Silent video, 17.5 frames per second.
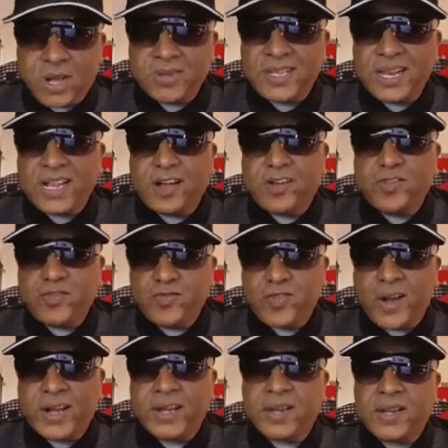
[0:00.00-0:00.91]
like a
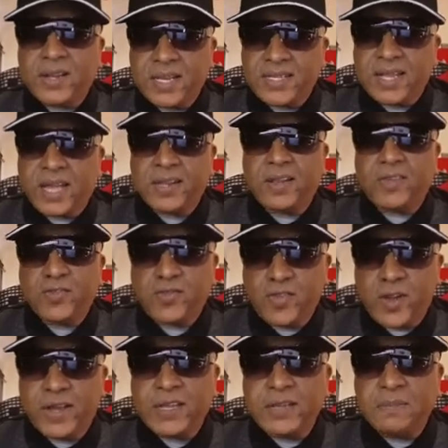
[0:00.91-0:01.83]
fucking retarded
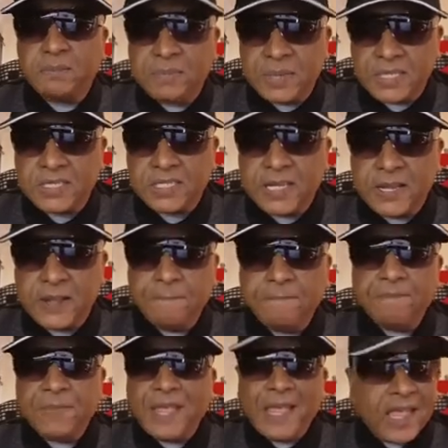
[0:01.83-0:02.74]
fucking bitch.
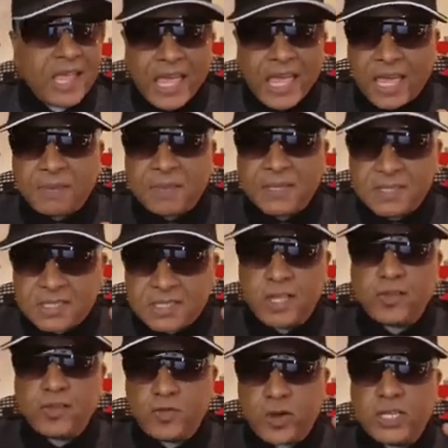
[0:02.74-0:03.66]

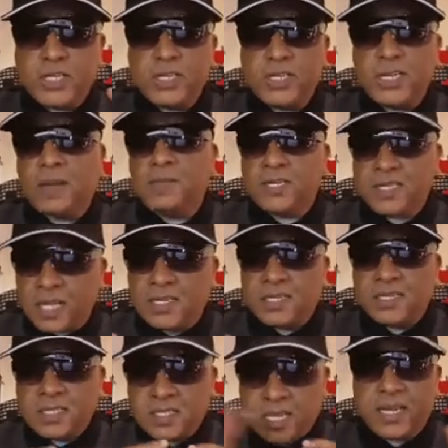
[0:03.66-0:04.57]
MEC for education, I'm going to tell
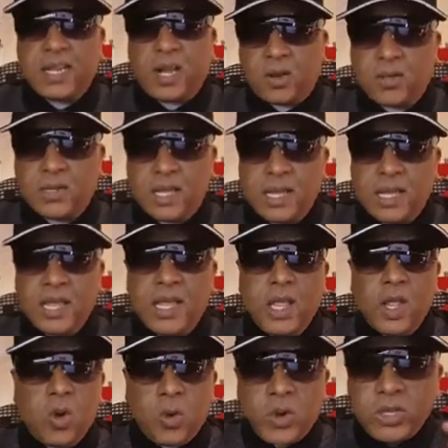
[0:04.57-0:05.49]
you straight out,
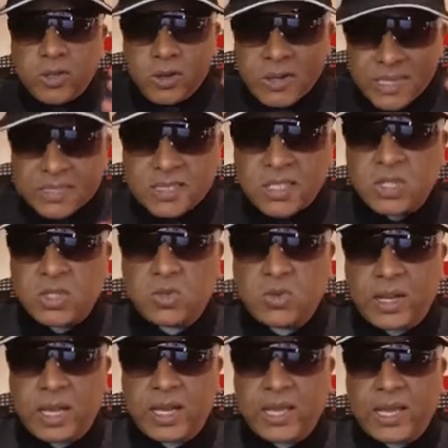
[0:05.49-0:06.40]
when you listen
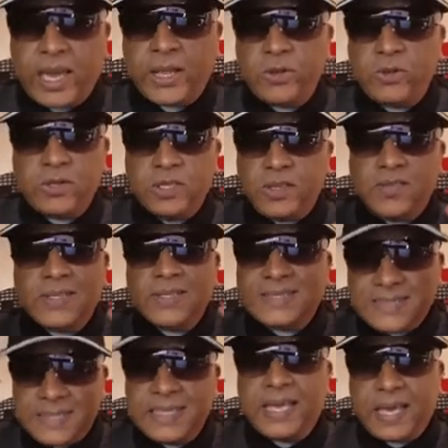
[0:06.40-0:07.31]
to her and you even
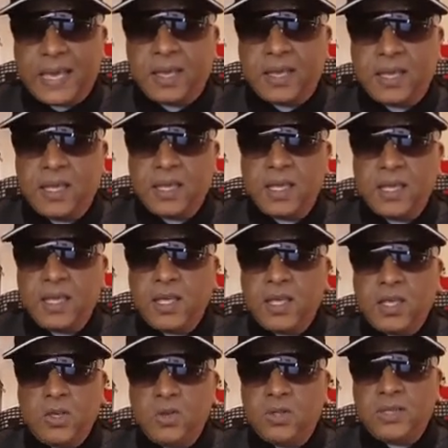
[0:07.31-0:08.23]
see her,
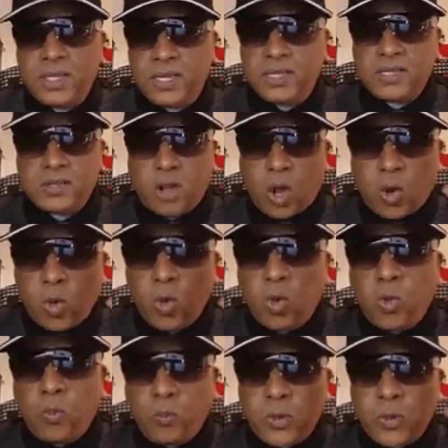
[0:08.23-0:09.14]
you think,
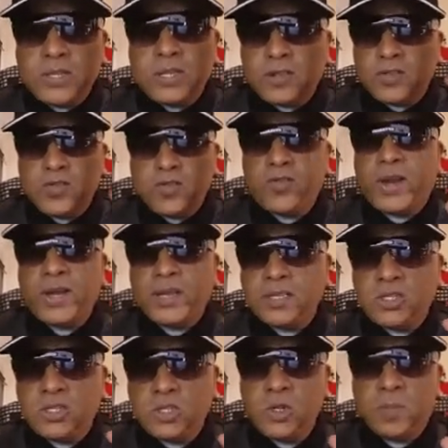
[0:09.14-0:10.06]
who put this fucking
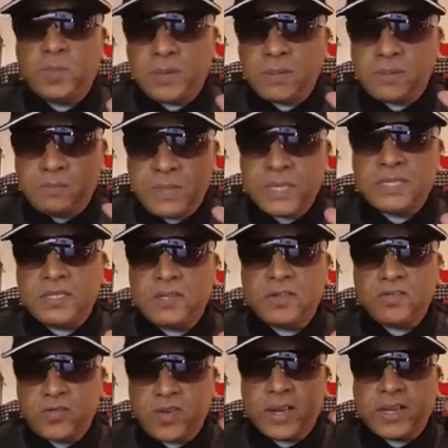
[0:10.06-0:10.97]
stupid bitch
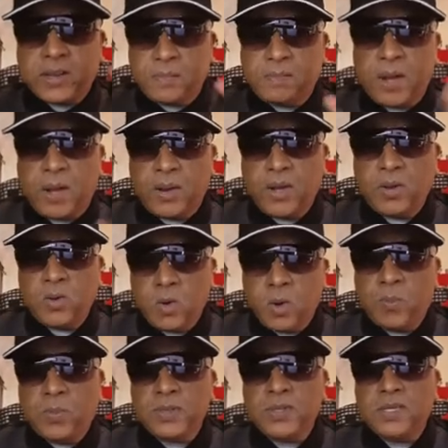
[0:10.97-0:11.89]
in fucking power?
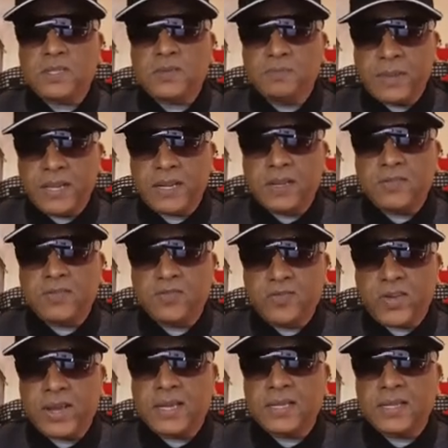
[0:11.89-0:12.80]
Who put this mental
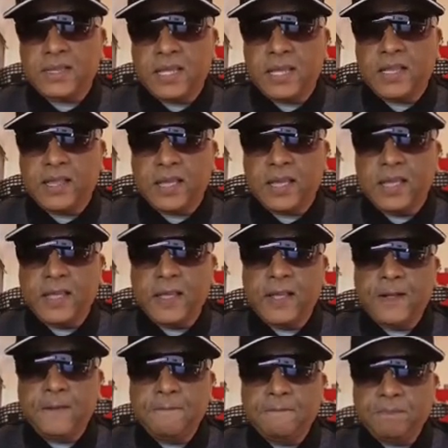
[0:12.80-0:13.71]
fucking thing there?
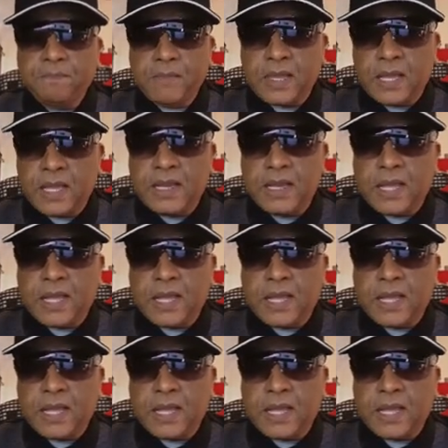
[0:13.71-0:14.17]
In